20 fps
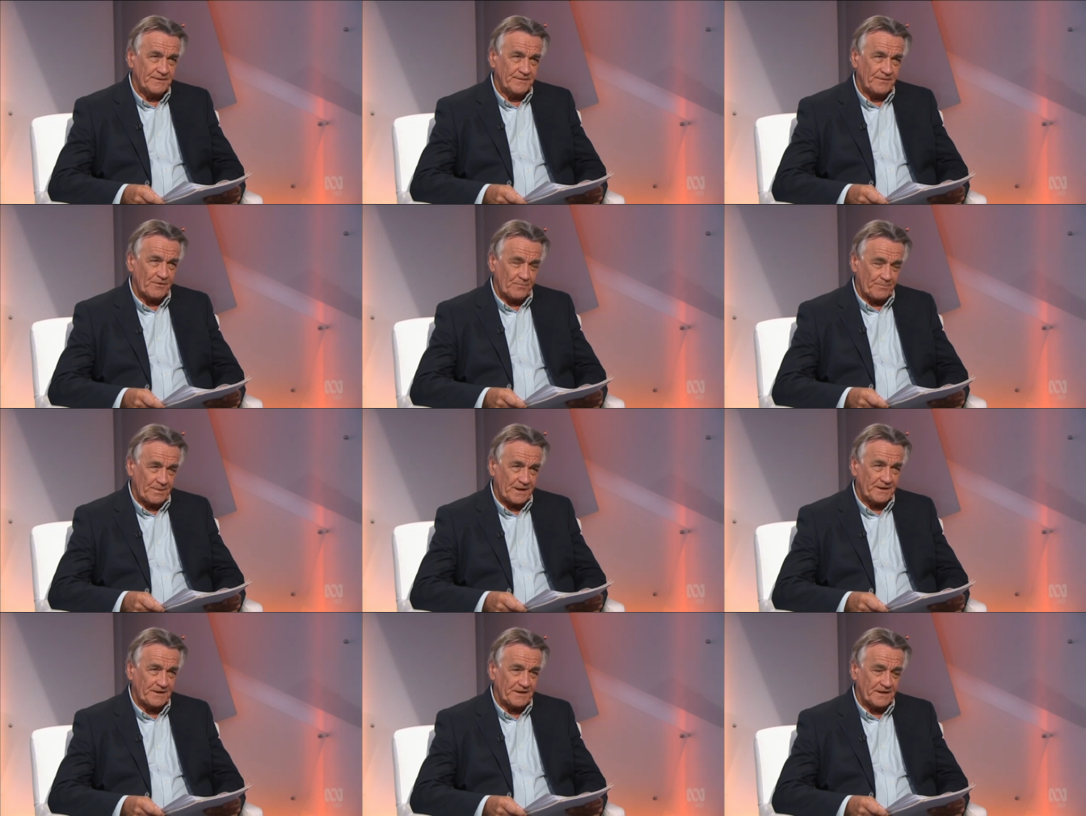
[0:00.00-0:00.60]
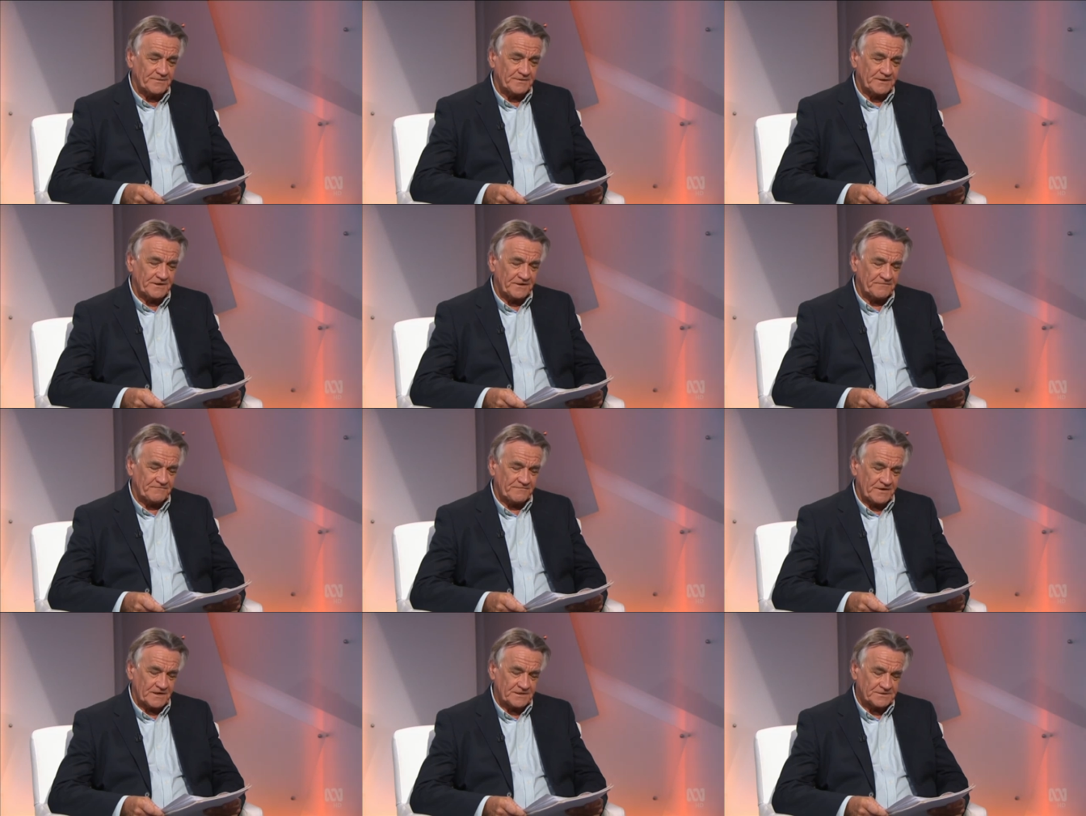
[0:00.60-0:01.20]
they'll pay down the
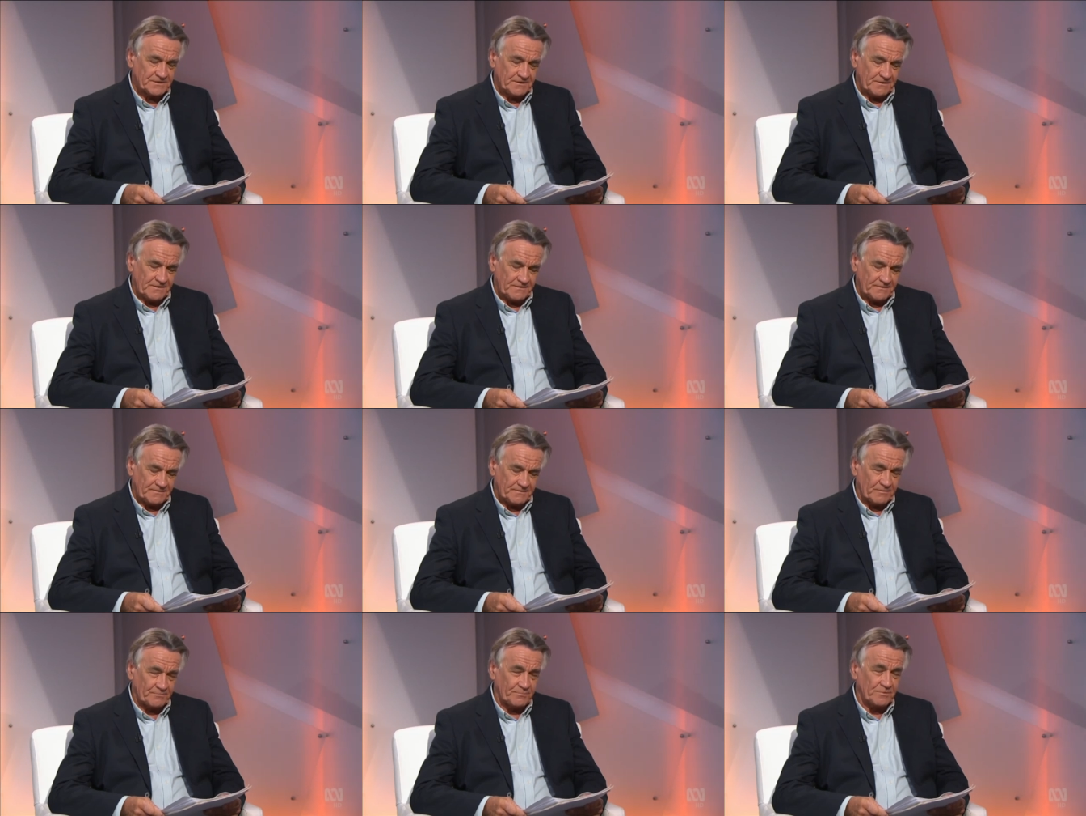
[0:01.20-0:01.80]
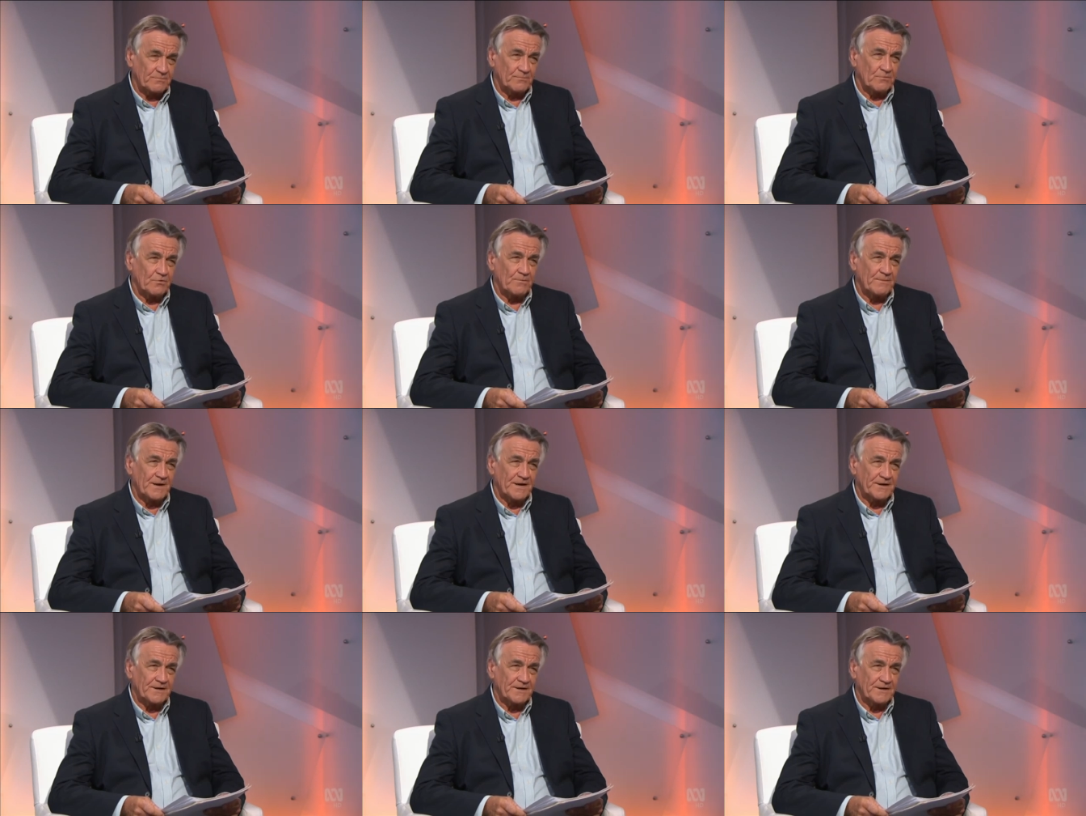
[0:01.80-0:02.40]
debt faster, they'll put more
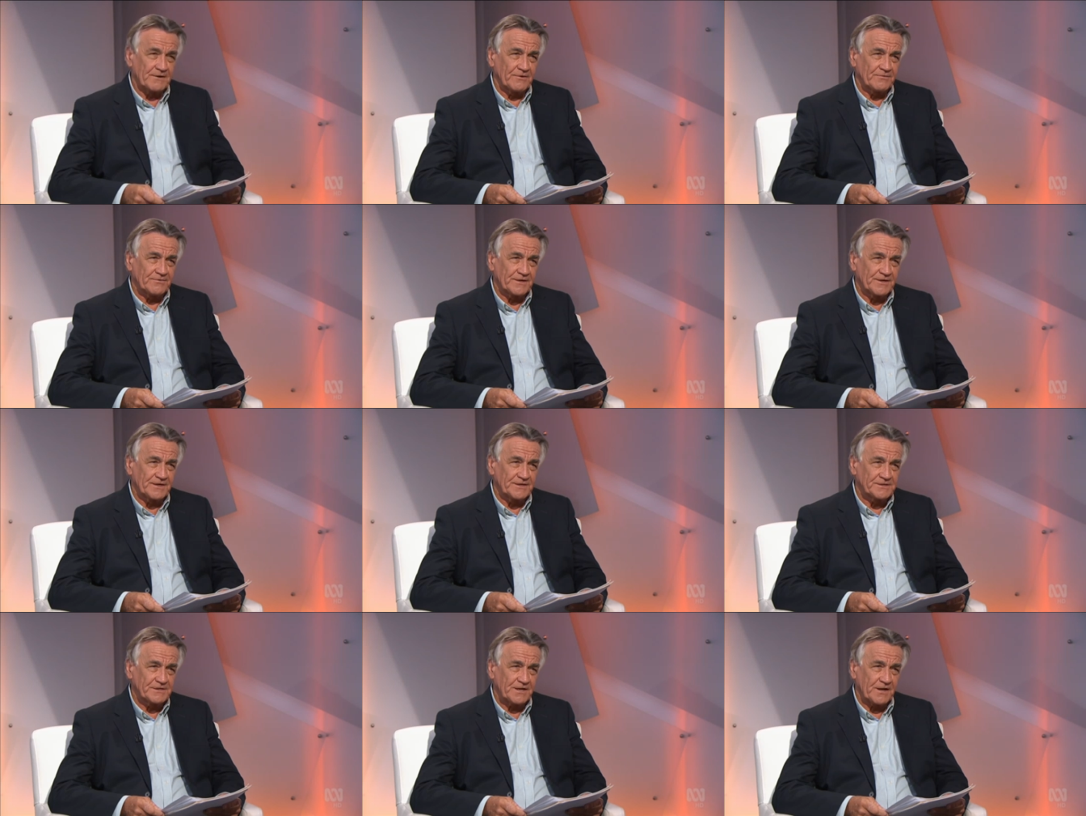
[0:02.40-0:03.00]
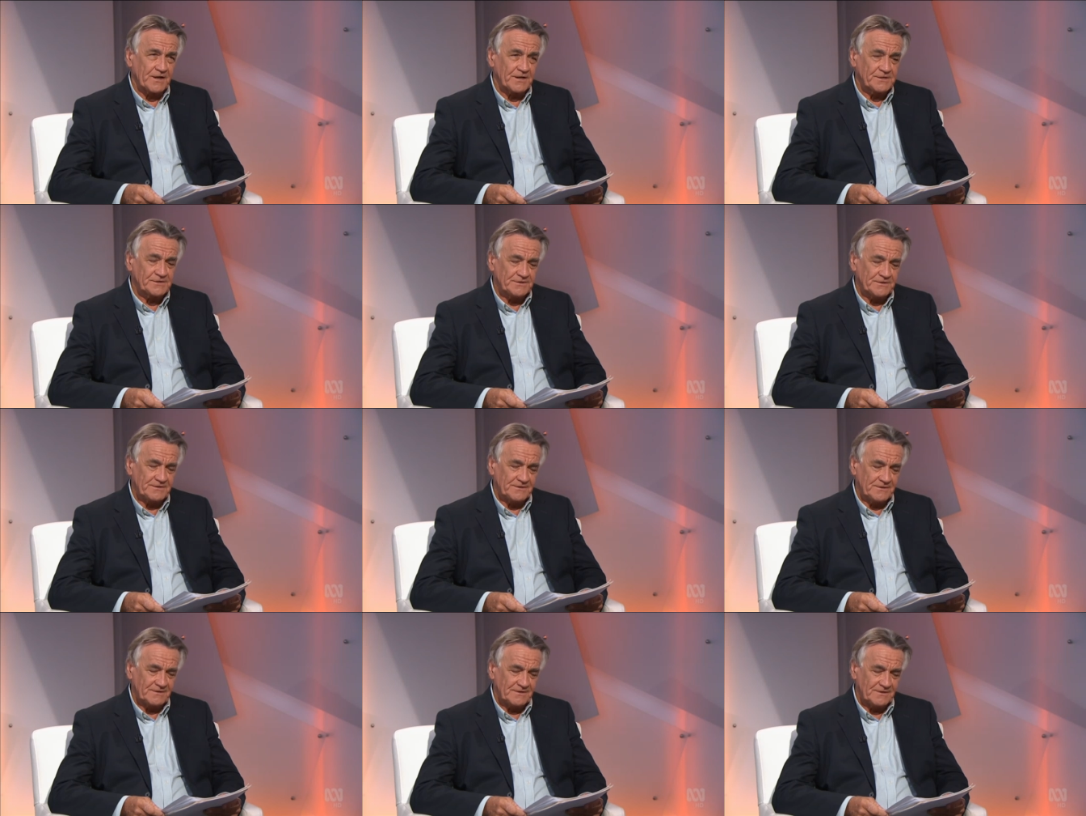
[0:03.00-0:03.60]
money into health and
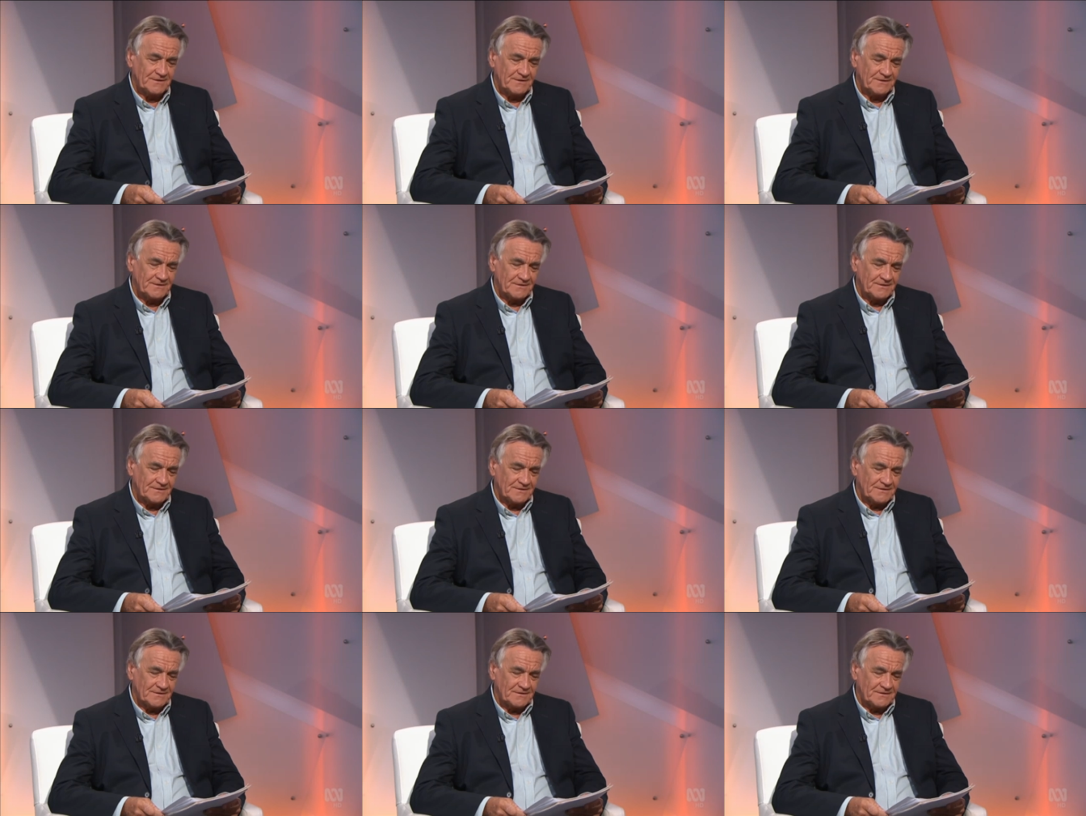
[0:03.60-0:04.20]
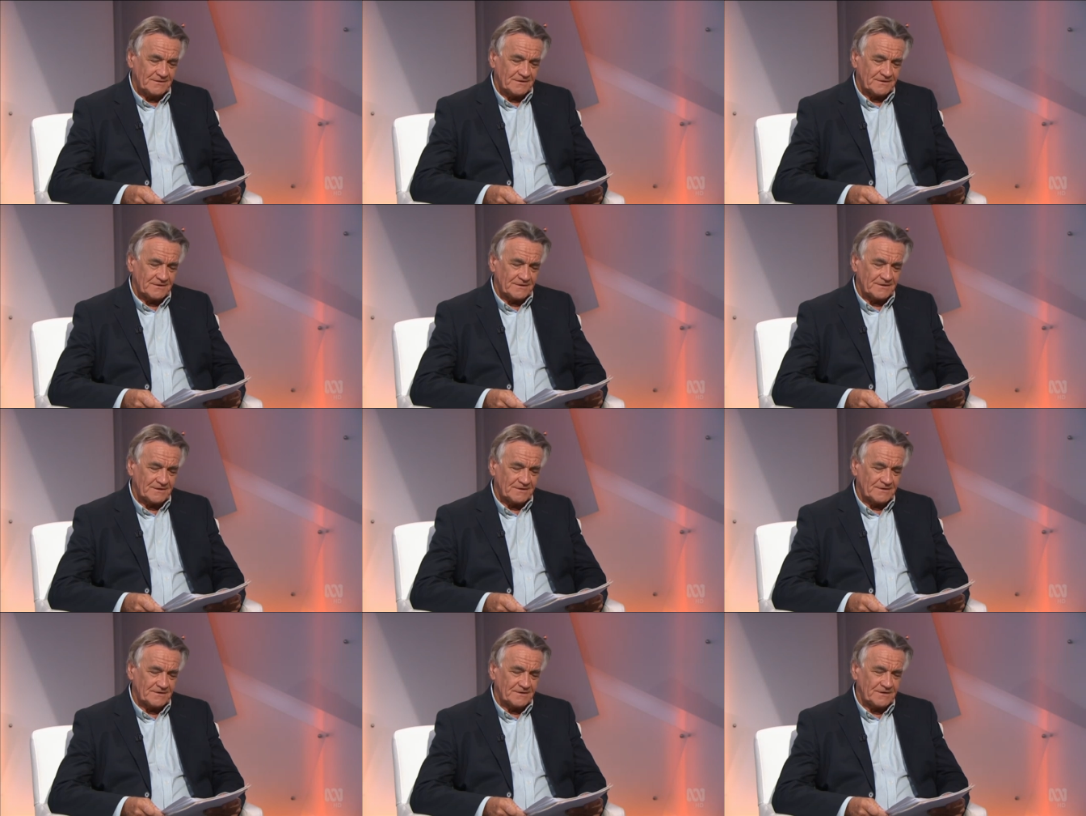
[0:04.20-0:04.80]
education,
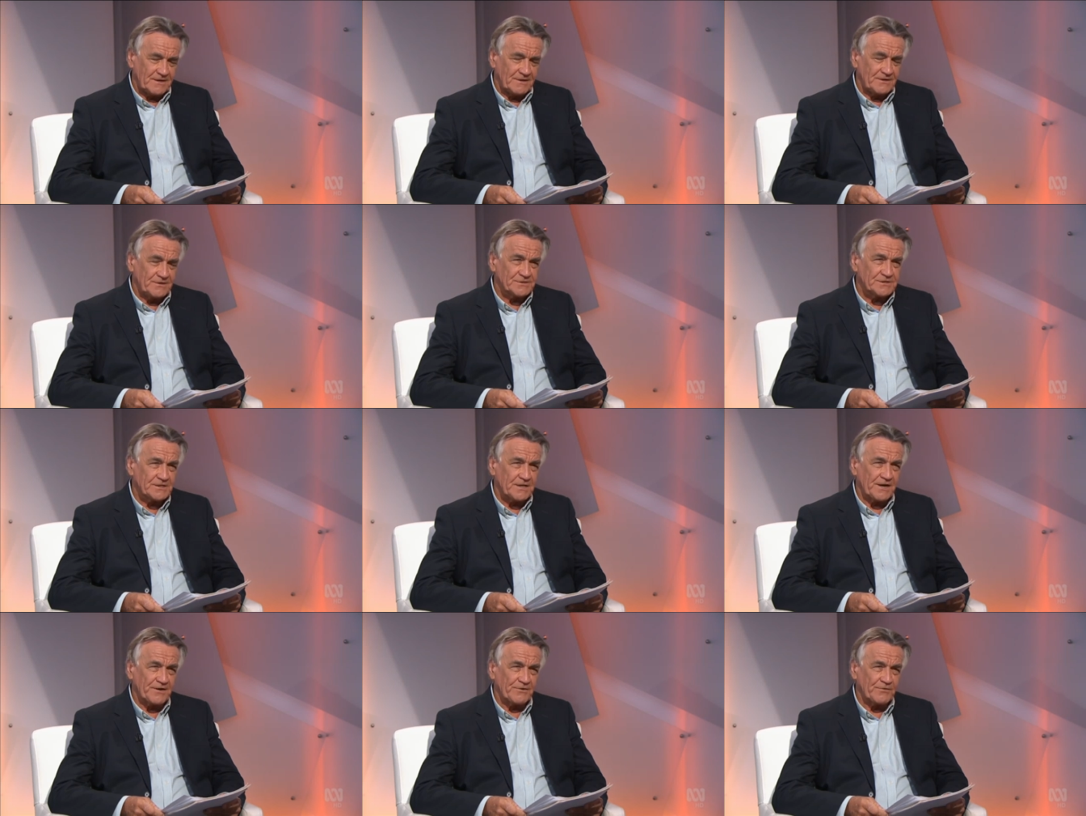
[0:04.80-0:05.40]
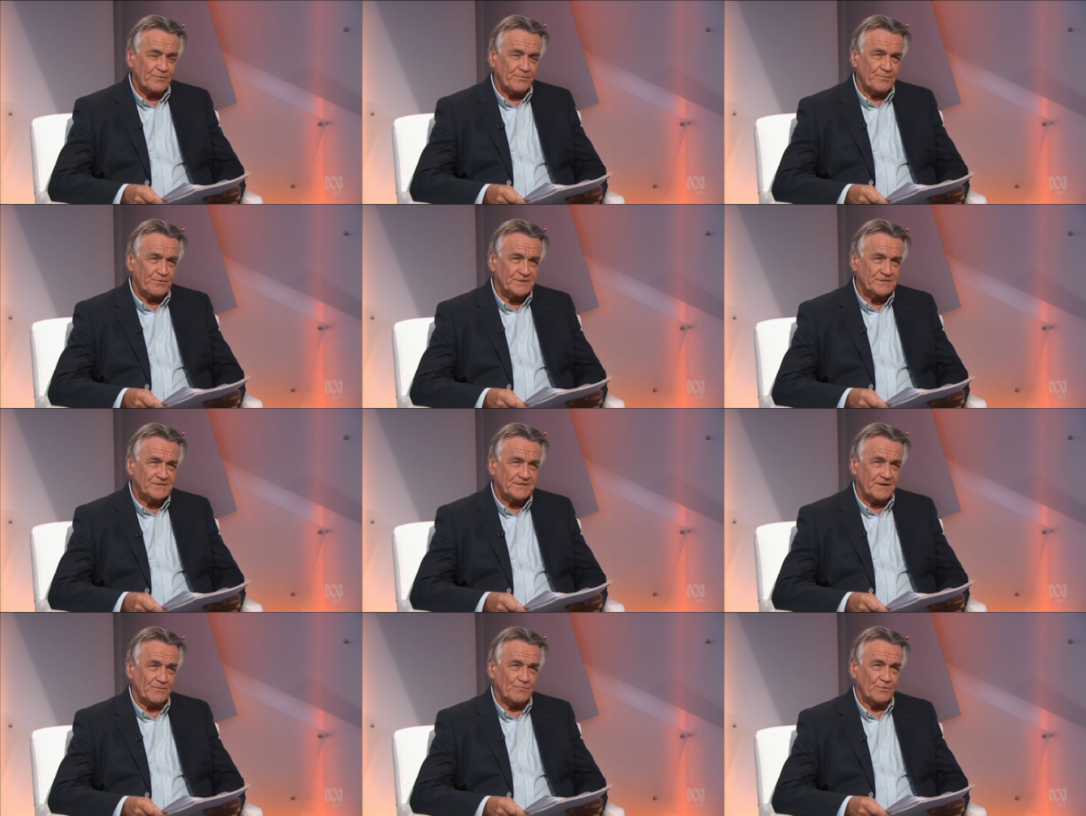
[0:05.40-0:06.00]
are you starting to
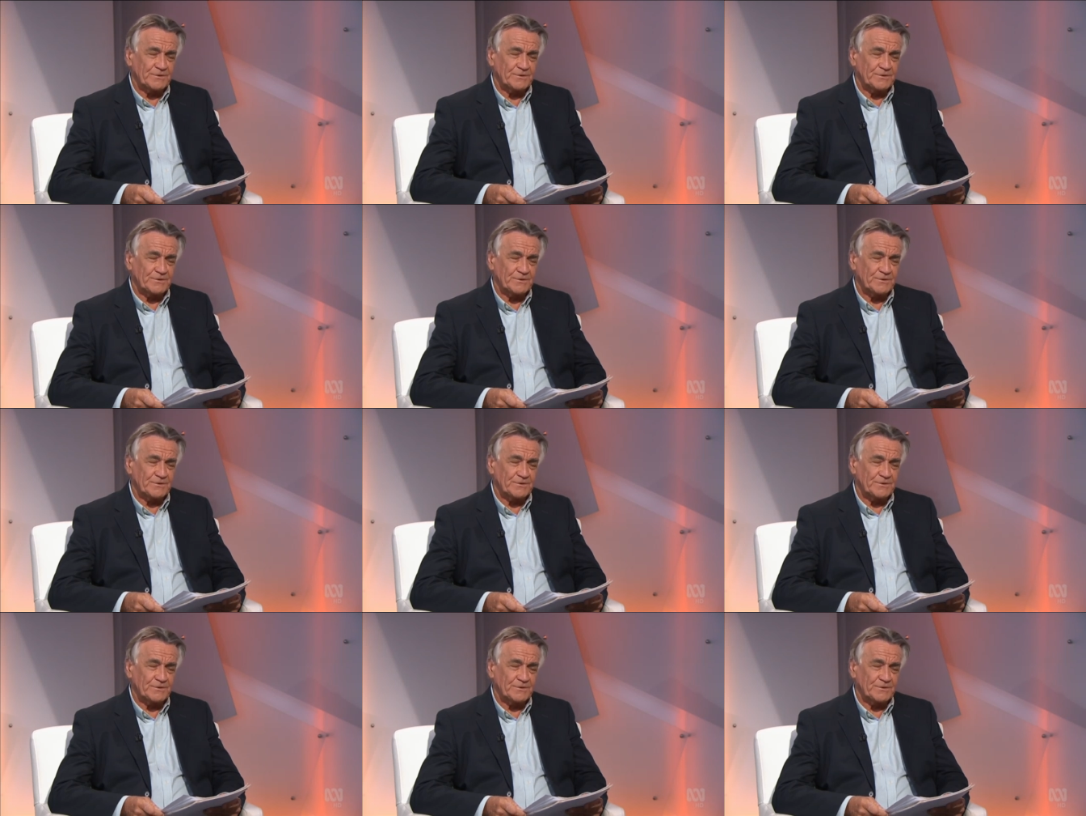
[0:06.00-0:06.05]
appreciate